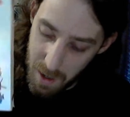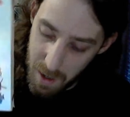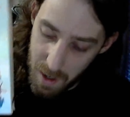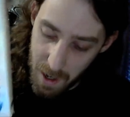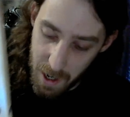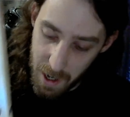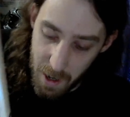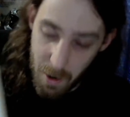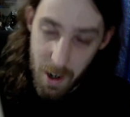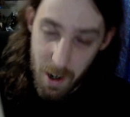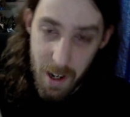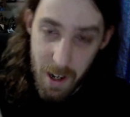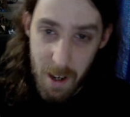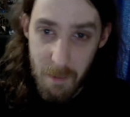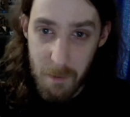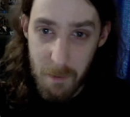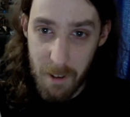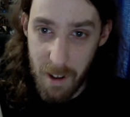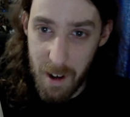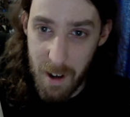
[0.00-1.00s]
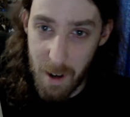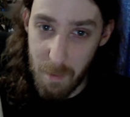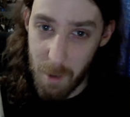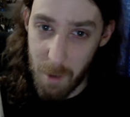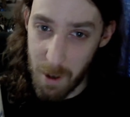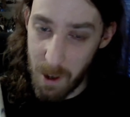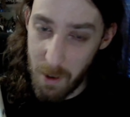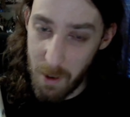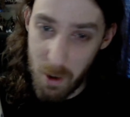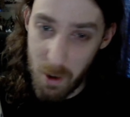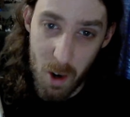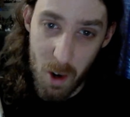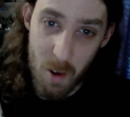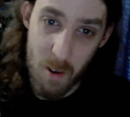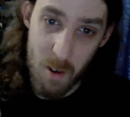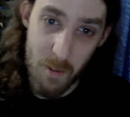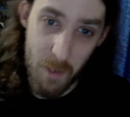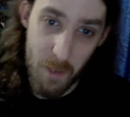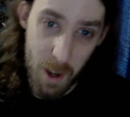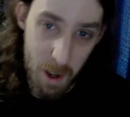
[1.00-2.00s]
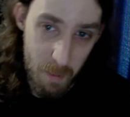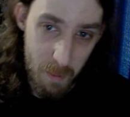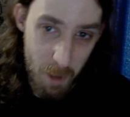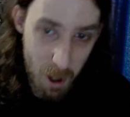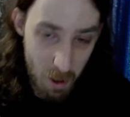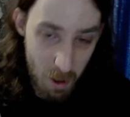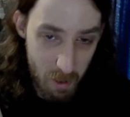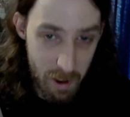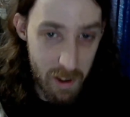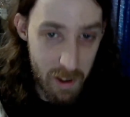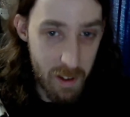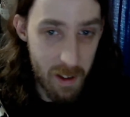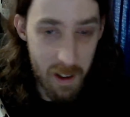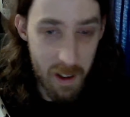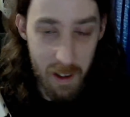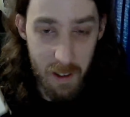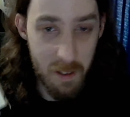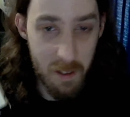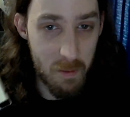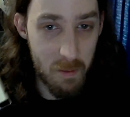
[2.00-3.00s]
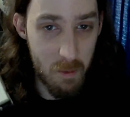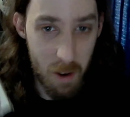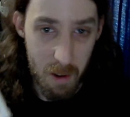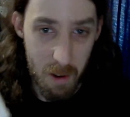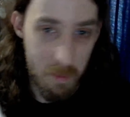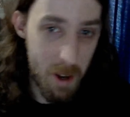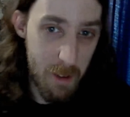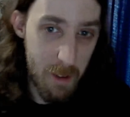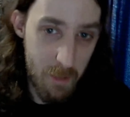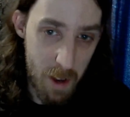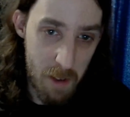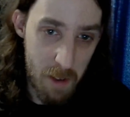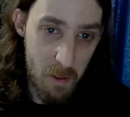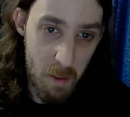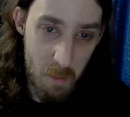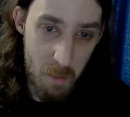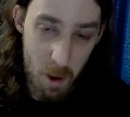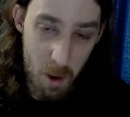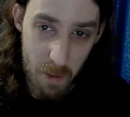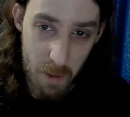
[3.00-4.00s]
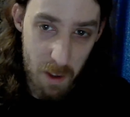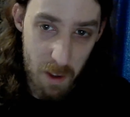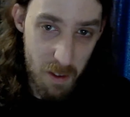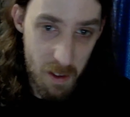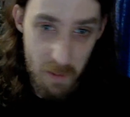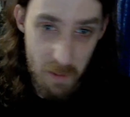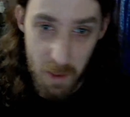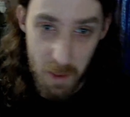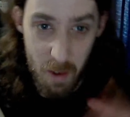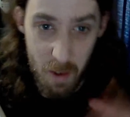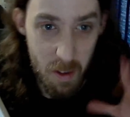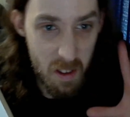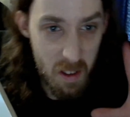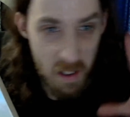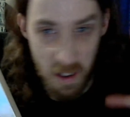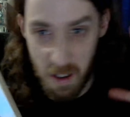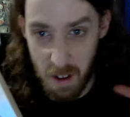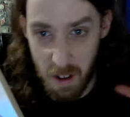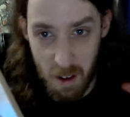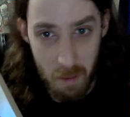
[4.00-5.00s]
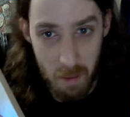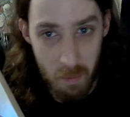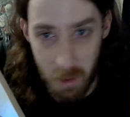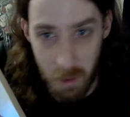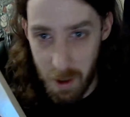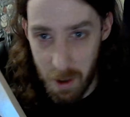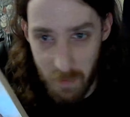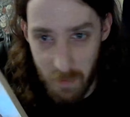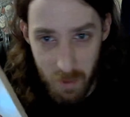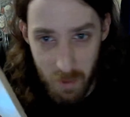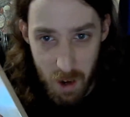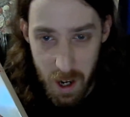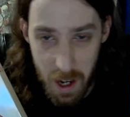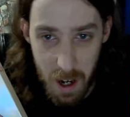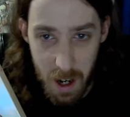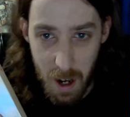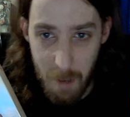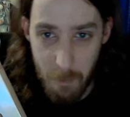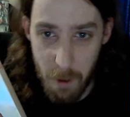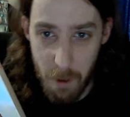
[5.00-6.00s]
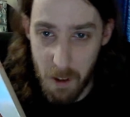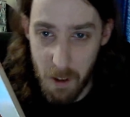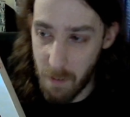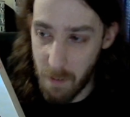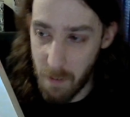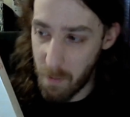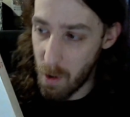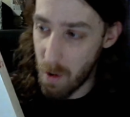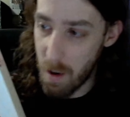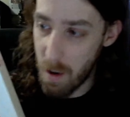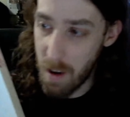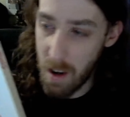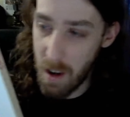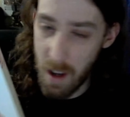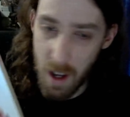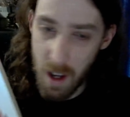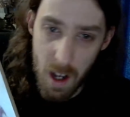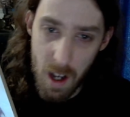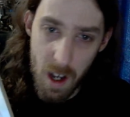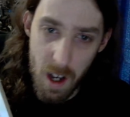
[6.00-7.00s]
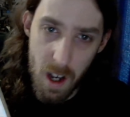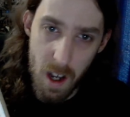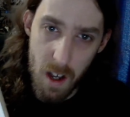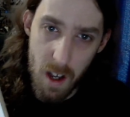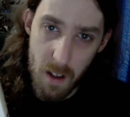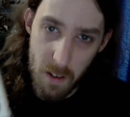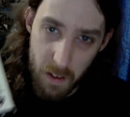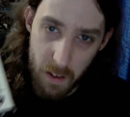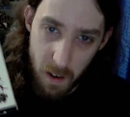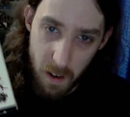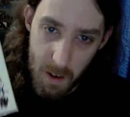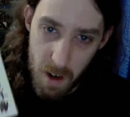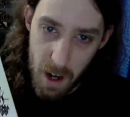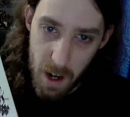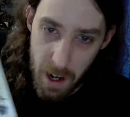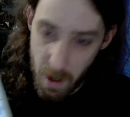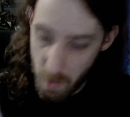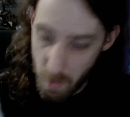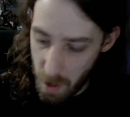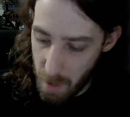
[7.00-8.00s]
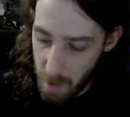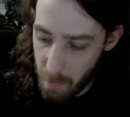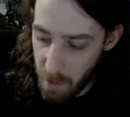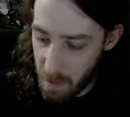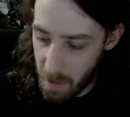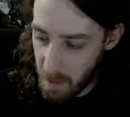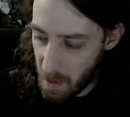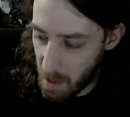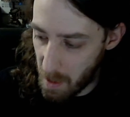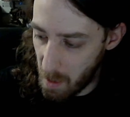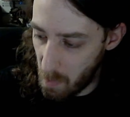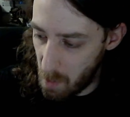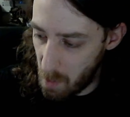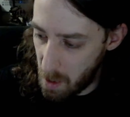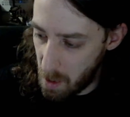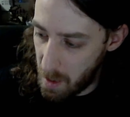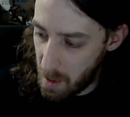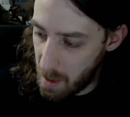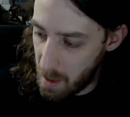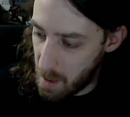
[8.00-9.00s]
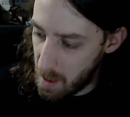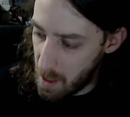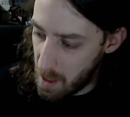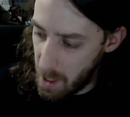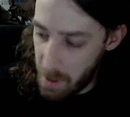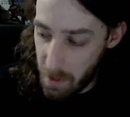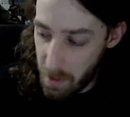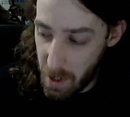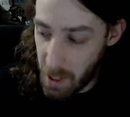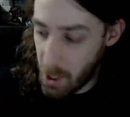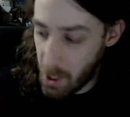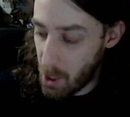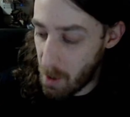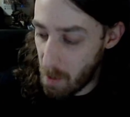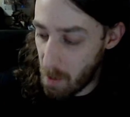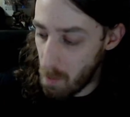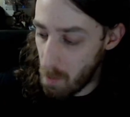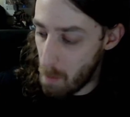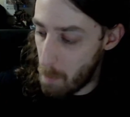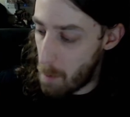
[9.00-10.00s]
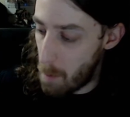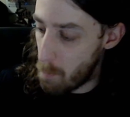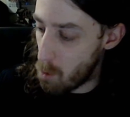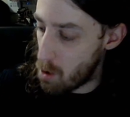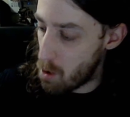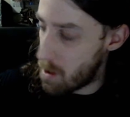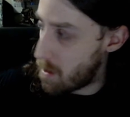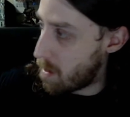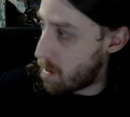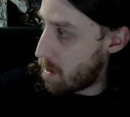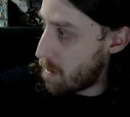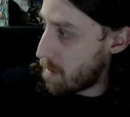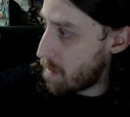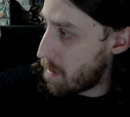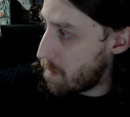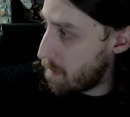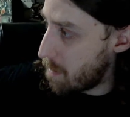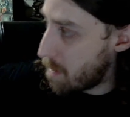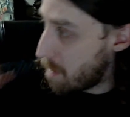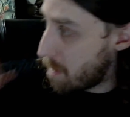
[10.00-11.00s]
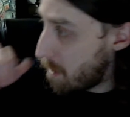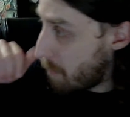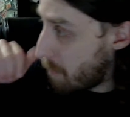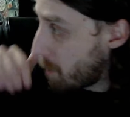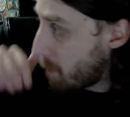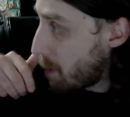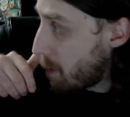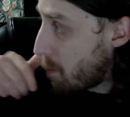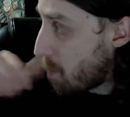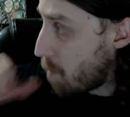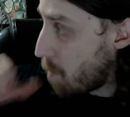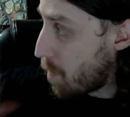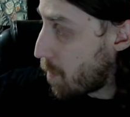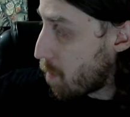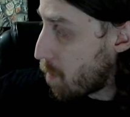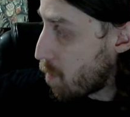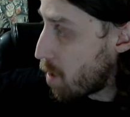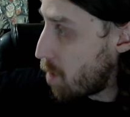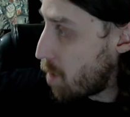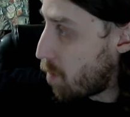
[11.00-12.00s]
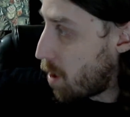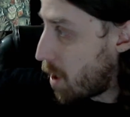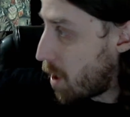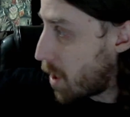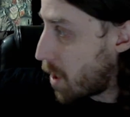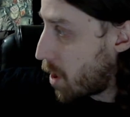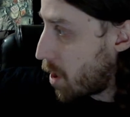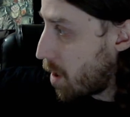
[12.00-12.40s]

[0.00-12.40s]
I know I keep saying I'm a huge horror fan, but Grease is one of my favorite movies, even though it's like the complete freaking opposite of horror. So I grabbed the second one. I don't actually remember it at all, so it's definitely worth a rewatch.